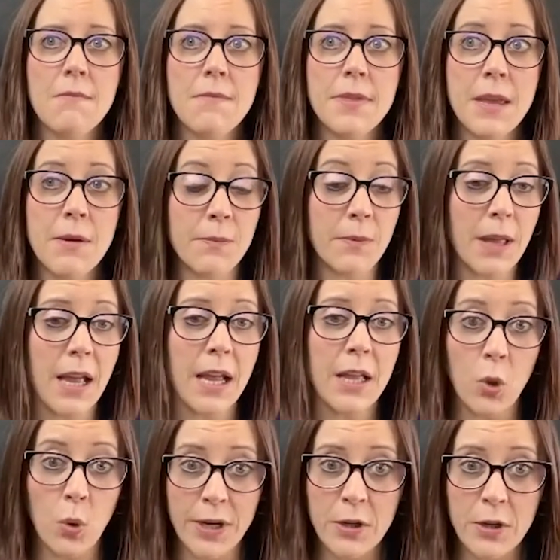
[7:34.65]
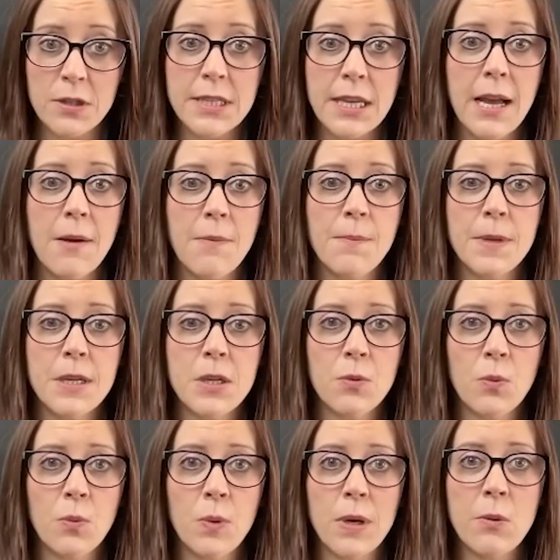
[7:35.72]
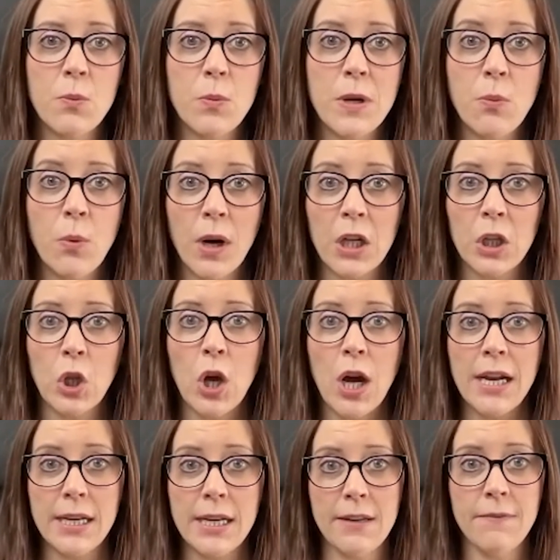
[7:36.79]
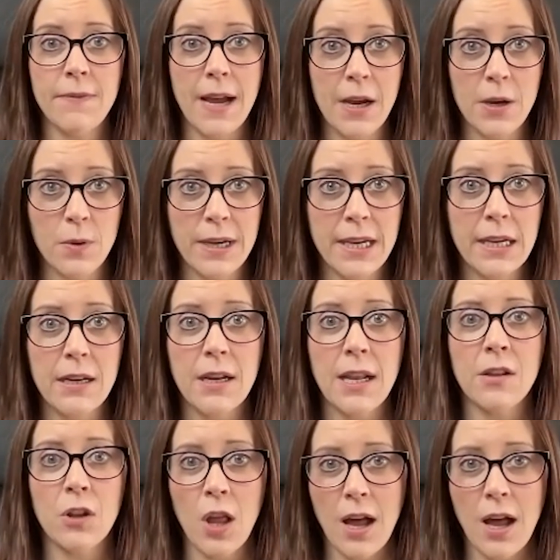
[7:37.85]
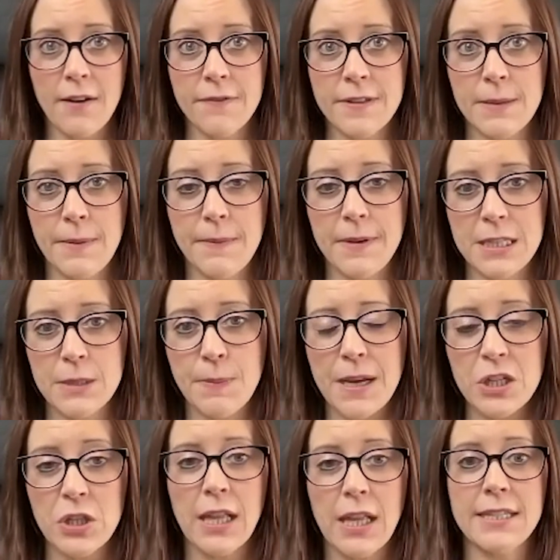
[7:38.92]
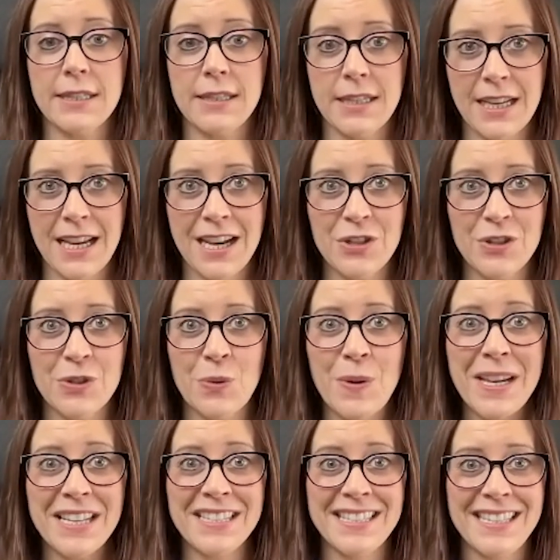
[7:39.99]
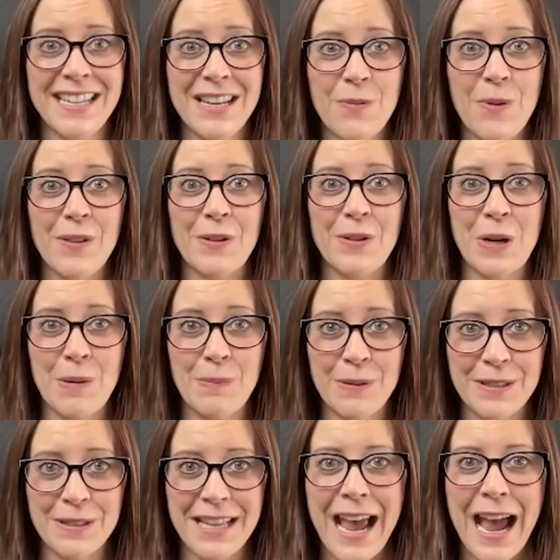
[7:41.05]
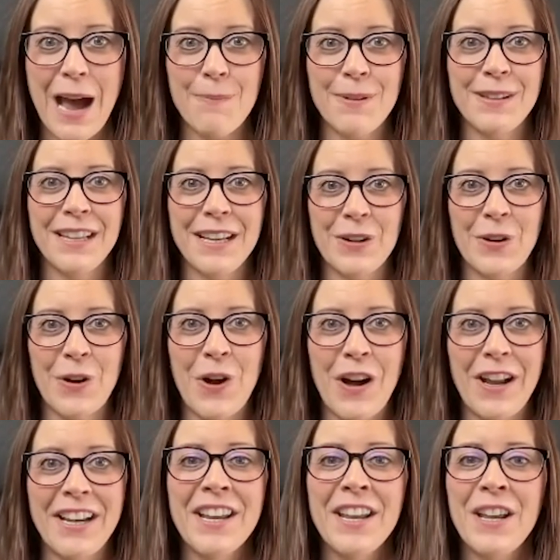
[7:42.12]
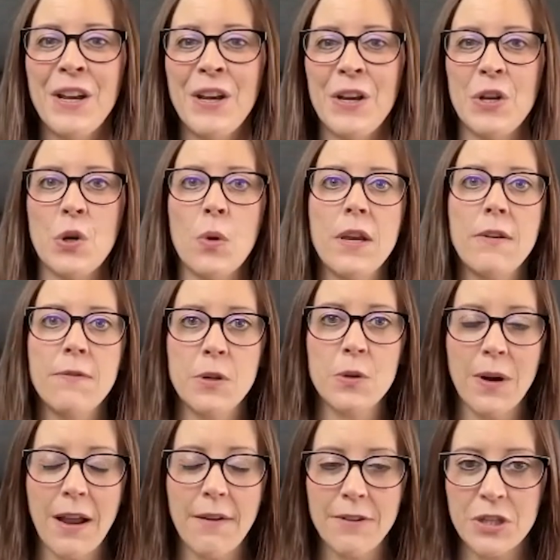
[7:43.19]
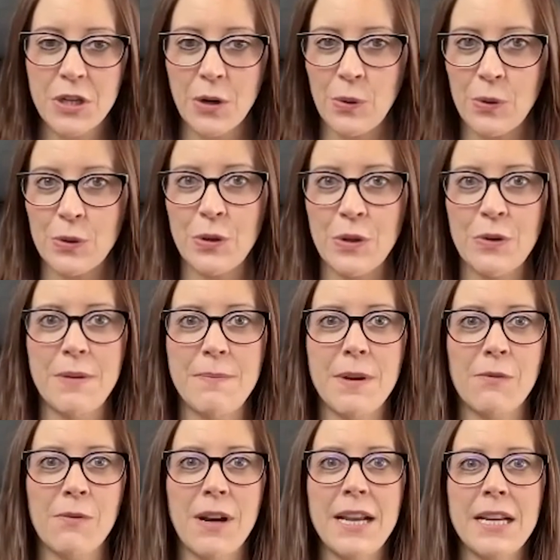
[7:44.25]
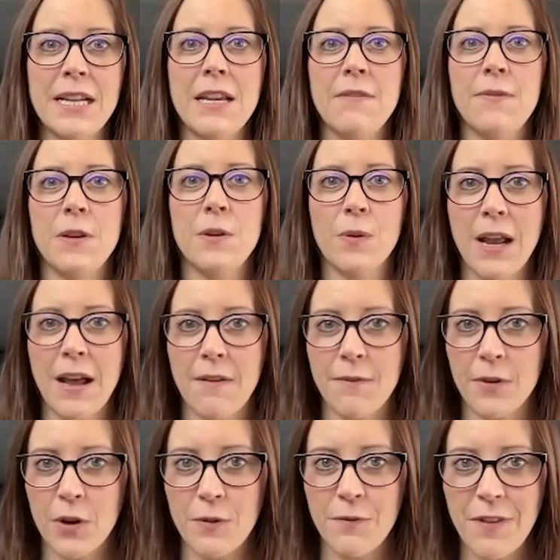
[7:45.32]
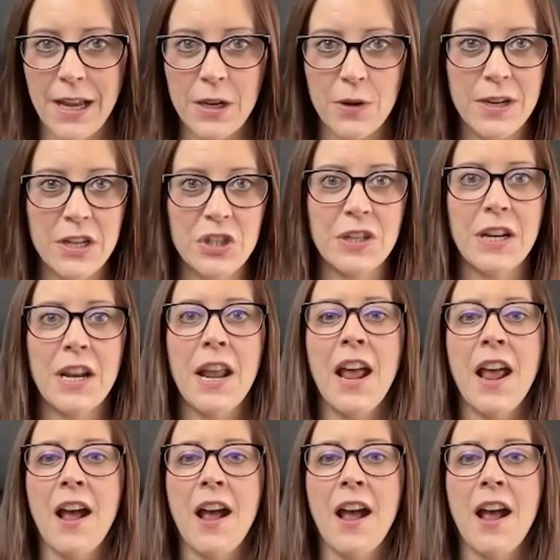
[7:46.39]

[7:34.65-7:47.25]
Then lawyers, we work a lot in valuing, and a lot of CBVs specialize in litigation. So we can see where the troubles happen later on, if you don't have a shareholder agreement right, if you don't have good valuation